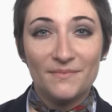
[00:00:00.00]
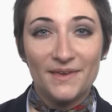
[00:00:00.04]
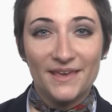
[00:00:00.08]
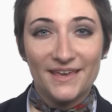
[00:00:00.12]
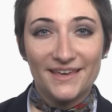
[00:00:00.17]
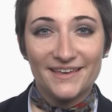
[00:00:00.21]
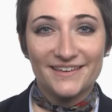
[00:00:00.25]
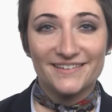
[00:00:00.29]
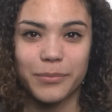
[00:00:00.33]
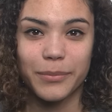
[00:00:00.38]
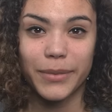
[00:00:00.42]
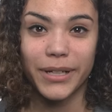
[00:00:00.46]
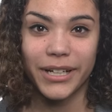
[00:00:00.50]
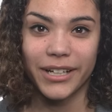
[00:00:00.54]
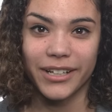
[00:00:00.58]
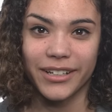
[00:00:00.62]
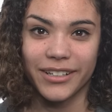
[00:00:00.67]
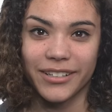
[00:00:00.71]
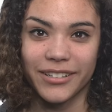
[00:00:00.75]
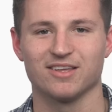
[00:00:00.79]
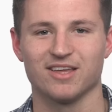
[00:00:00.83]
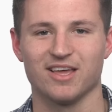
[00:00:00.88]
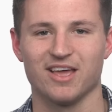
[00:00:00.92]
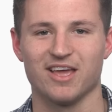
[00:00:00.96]
Me.
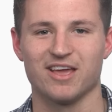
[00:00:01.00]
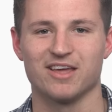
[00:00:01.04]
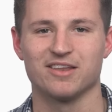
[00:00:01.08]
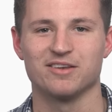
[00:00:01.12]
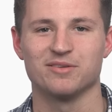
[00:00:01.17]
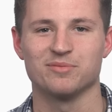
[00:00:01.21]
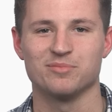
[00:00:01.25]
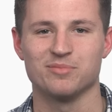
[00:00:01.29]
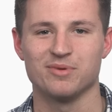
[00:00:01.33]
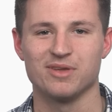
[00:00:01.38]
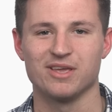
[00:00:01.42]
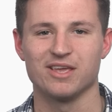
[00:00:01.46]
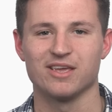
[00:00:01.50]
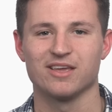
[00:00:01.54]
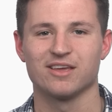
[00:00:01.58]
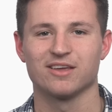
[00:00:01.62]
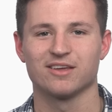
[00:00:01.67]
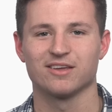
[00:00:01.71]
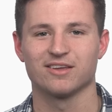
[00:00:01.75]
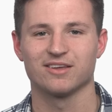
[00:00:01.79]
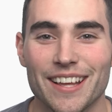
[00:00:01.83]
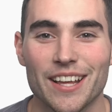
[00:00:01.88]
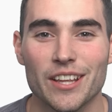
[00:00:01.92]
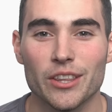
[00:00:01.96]
Me. And me.
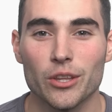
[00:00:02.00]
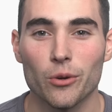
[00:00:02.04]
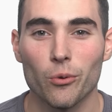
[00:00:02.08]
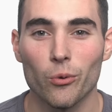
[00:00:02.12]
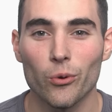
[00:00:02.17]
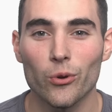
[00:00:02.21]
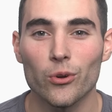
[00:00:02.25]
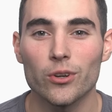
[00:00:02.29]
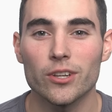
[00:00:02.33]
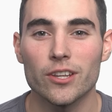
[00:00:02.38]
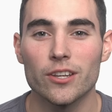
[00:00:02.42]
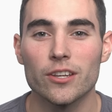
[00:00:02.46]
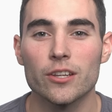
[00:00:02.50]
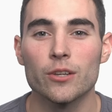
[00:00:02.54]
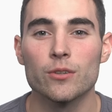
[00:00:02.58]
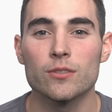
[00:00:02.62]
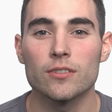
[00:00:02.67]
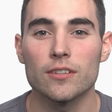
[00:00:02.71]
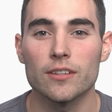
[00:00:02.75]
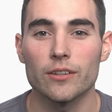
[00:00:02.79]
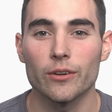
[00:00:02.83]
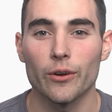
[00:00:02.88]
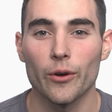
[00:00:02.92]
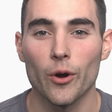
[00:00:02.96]
The world could
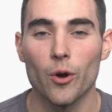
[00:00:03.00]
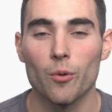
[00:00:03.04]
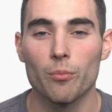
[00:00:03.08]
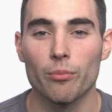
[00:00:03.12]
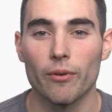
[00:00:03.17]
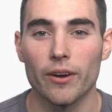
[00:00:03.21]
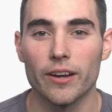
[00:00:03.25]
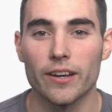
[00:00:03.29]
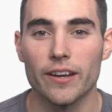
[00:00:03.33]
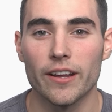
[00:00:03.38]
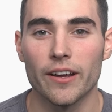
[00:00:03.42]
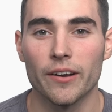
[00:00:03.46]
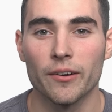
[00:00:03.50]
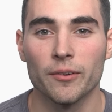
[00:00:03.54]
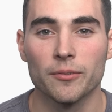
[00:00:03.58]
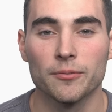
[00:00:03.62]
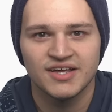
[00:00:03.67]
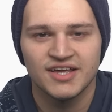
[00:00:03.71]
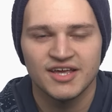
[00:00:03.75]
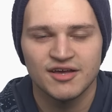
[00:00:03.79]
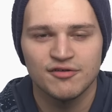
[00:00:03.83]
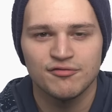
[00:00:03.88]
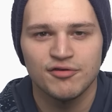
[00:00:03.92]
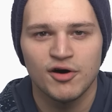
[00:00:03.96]
use a little hope right
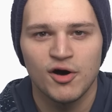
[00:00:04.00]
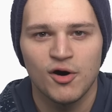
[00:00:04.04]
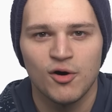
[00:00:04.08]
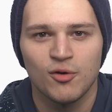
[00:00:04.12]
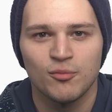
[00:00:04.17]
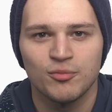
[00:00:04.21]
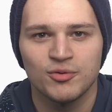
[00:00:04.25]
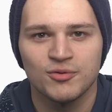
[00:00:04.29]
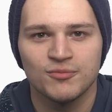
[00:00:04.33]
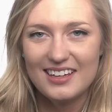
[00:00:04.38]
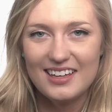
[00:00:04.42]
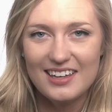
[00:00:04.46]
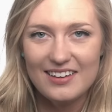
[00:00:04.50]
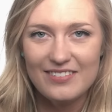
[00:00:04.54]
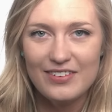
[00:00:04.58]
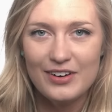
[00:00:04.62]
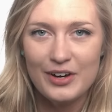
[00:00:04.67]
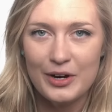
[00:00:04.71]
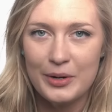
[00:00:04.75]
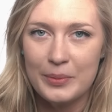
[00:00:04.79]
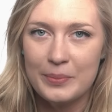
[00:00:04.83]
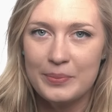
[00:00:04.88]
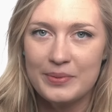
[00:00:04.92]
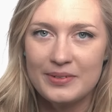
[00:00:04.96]
now. Give hope. Give
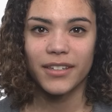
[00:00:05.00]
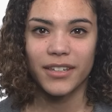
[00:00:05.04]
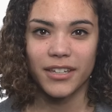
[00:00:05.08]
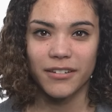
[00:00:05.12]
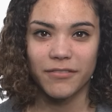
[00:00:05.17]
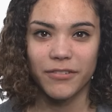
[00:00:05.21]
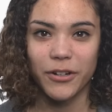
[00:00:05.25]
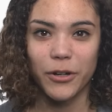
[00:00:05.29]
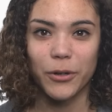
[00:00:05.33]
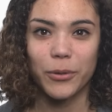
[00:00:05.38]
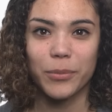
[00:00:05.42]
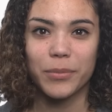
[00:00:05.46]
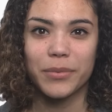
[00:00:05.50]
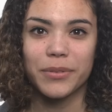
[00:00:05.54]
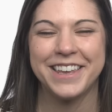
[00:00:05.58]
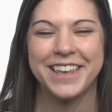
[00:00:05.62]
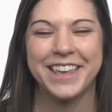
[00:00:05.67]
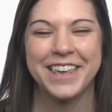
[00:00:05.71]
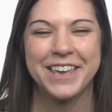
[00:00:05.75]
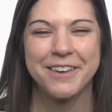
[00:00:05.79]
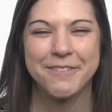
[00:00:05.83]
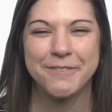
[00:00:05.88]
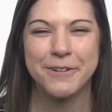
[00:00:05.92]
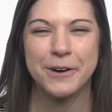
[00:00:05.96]
hope. Give hope.
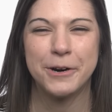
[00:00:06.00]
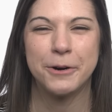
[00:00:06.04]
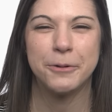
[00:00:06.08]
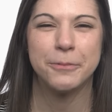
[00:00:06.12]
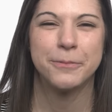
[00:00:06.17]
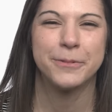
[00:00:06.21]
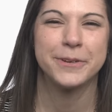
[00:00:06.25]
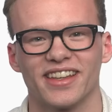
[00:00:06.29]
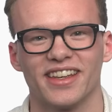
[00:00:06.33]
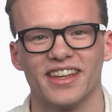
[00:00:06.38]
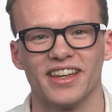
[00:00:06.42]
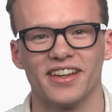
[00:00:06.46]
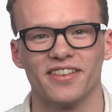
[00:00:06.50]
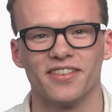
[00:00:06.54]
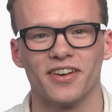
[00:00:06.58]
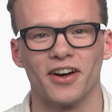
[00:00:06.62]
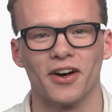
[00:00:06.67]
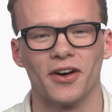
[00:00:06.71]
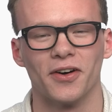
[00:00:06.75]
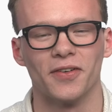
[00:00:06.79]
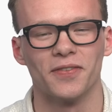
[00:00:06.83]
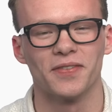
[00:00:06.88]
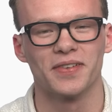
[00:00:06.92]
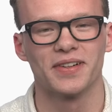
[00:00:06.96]
Give hope. Give
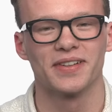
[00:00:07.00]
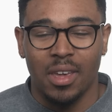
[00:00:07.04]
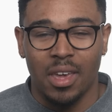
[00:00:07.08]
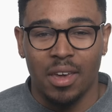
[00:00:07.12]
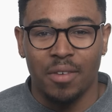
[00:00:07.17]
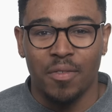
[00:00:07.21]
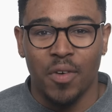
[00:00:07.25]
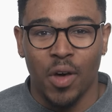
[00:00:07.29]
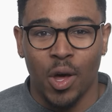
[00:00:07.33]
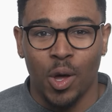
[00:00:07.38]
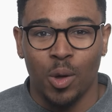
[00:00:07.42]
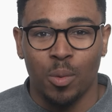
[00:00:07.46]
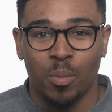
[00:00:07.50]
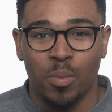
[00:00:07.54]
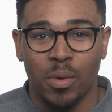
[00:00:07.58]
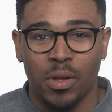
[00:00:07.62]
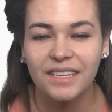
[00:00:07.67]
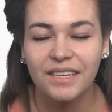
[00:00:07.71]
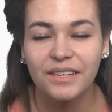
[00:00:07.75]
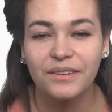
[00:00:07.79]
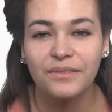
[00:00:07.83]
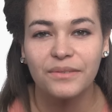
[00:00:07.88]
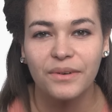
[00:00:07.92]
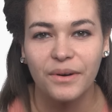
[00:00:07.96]
hope. Give hope. Give
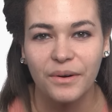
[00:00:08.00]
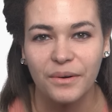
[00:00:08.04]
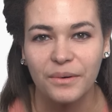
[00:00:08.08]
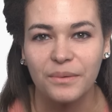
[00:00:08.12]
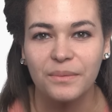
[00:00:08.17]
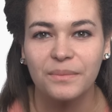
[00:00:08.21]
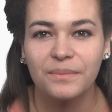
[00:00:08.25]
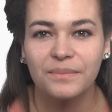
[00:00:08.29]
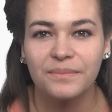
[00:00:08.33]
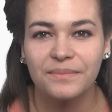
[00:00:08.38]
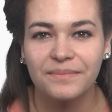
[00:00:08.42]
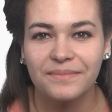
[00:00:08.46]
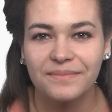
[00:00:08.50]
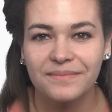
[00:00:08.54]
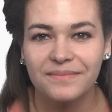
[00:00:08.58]
hope. Give hope.